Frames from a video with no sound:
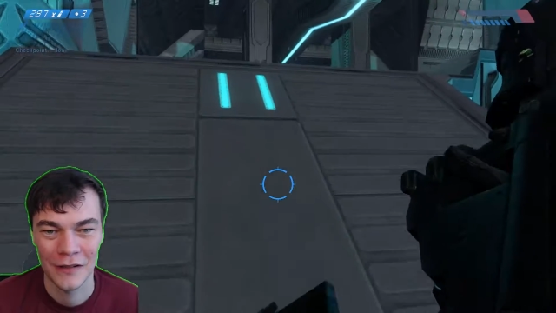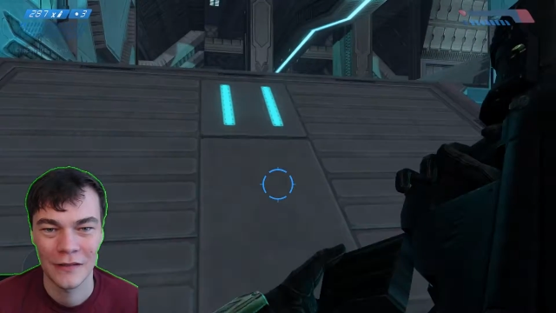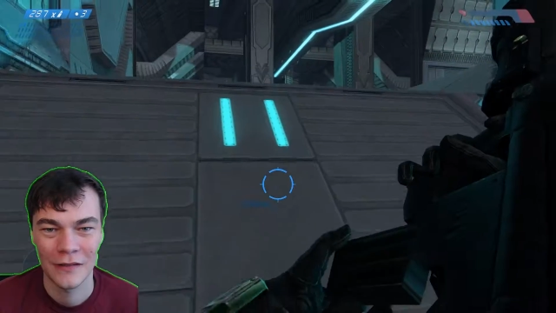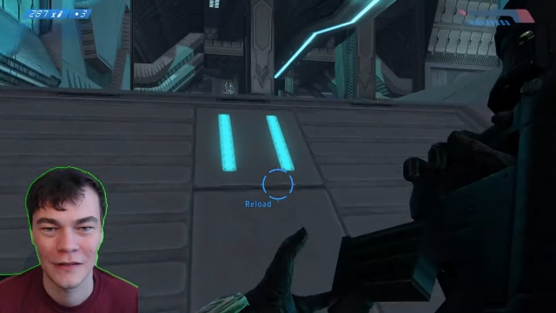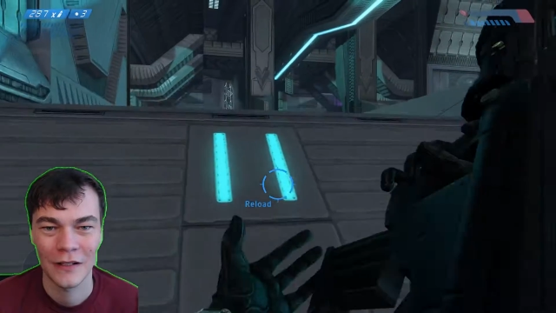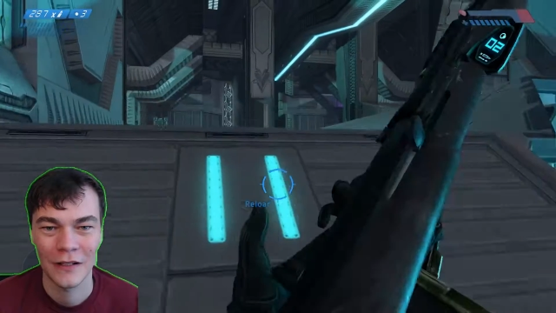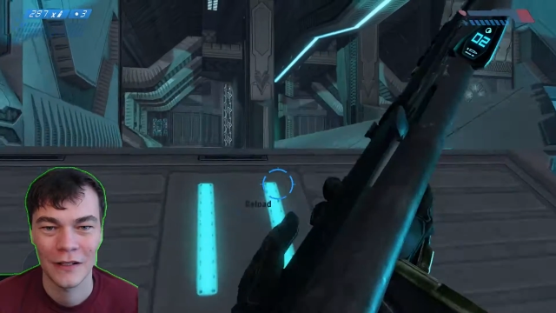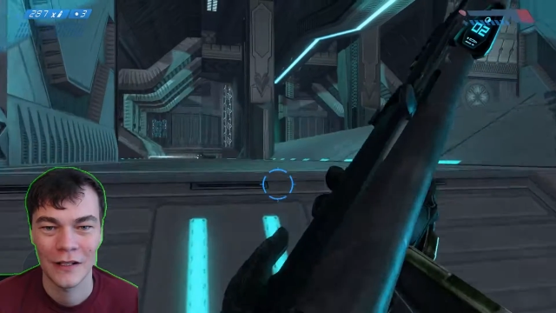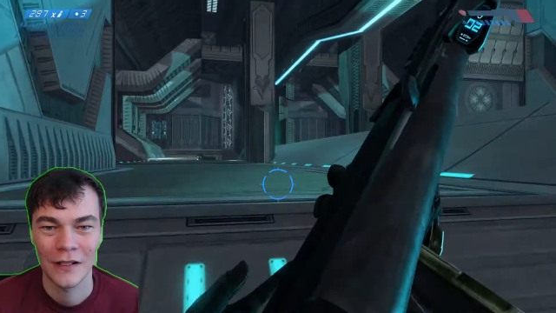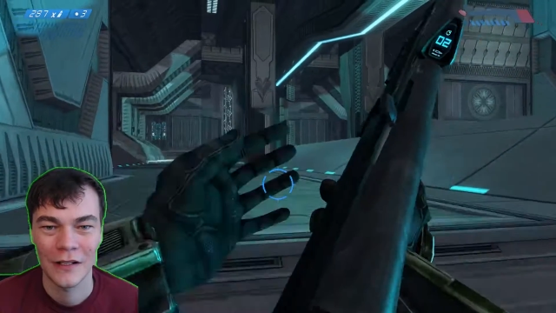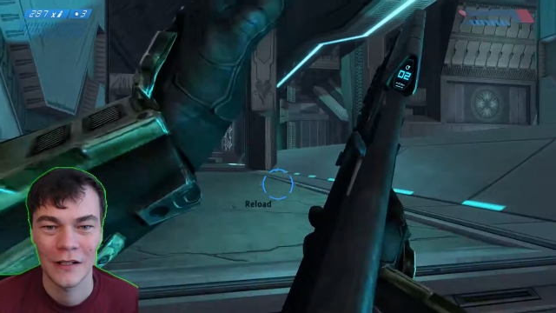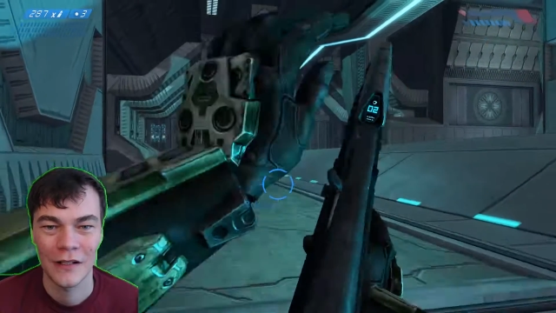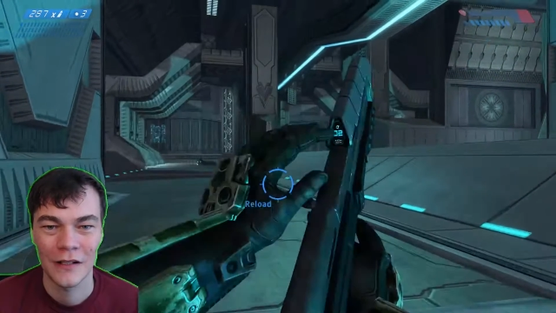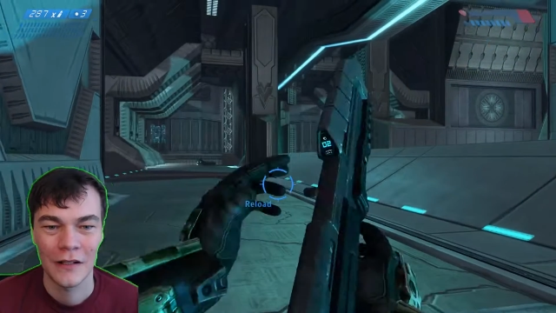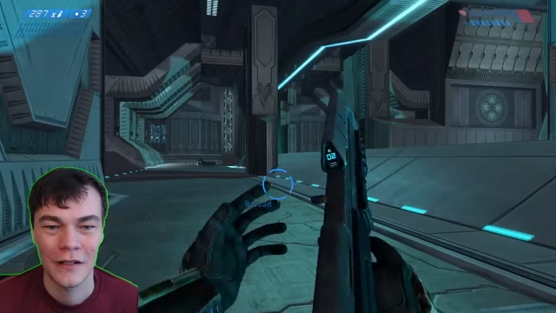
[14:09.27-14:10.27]

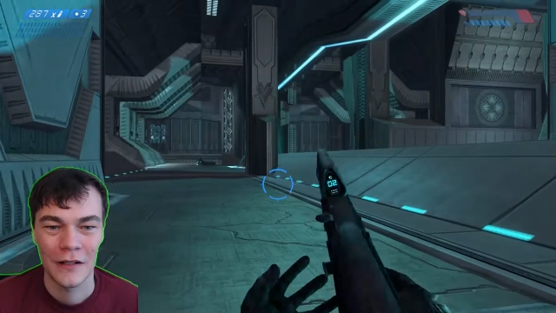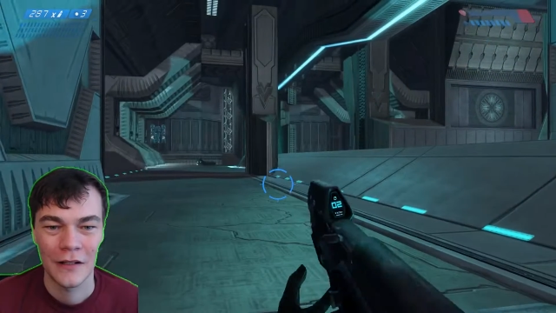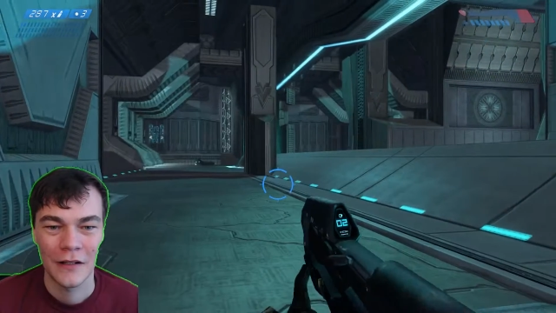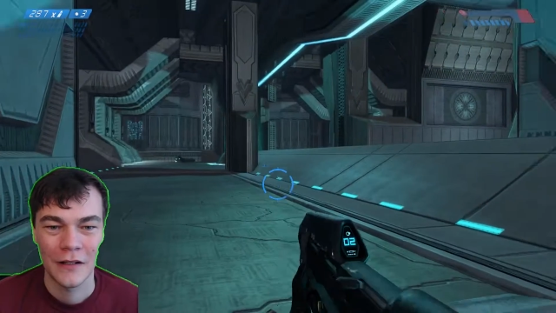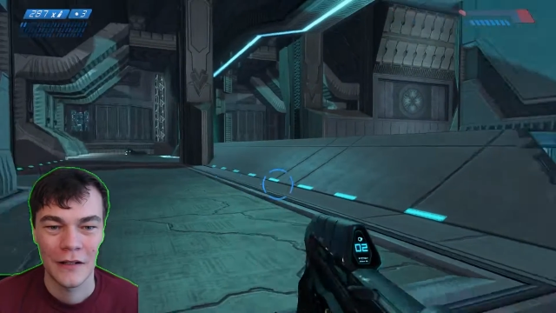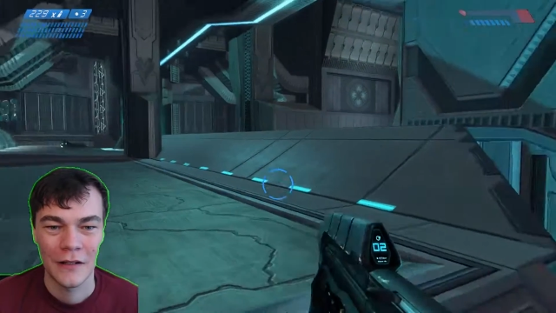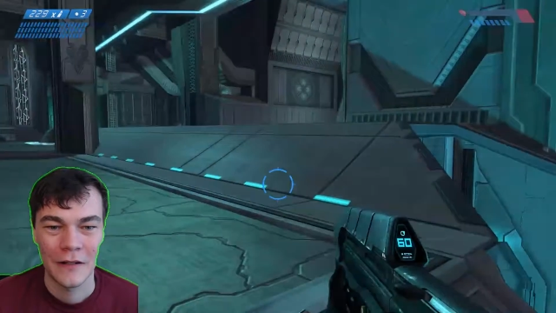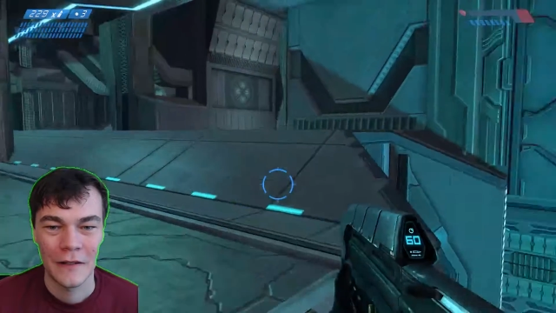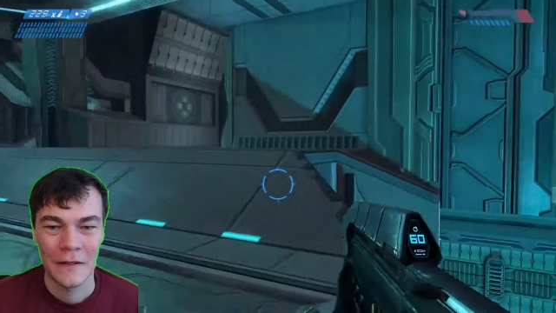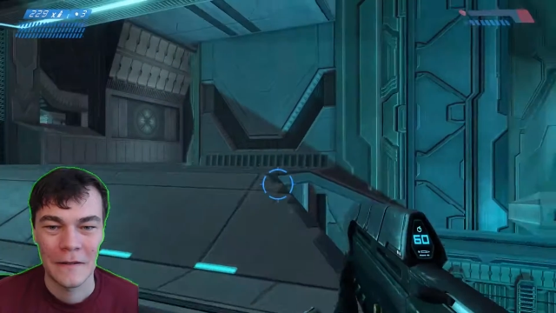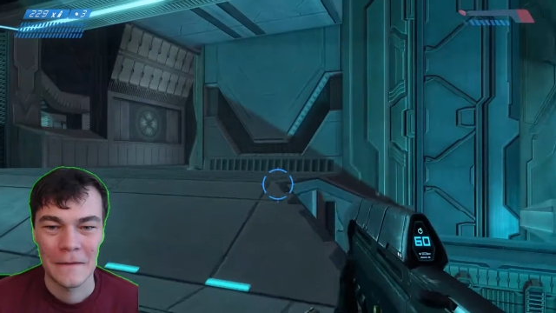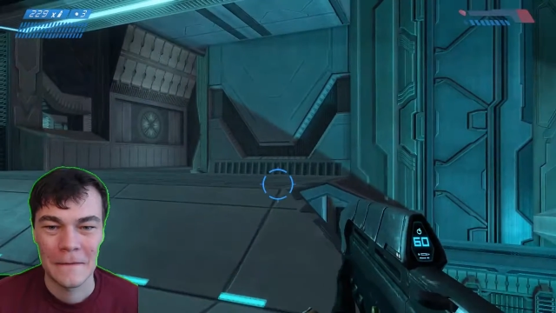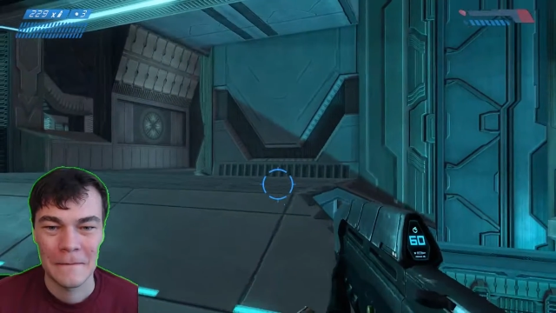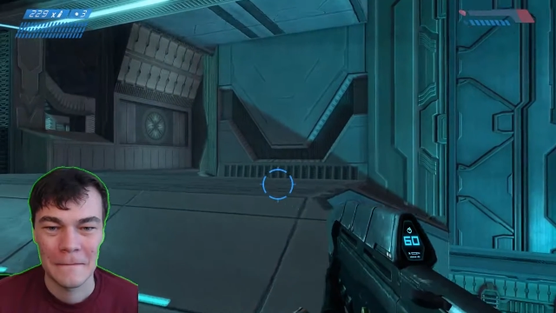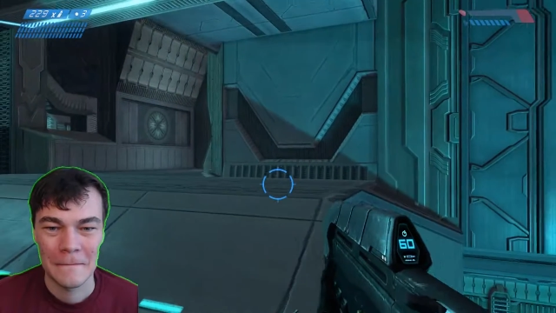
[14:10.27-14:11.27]
No one is speaking in this clip.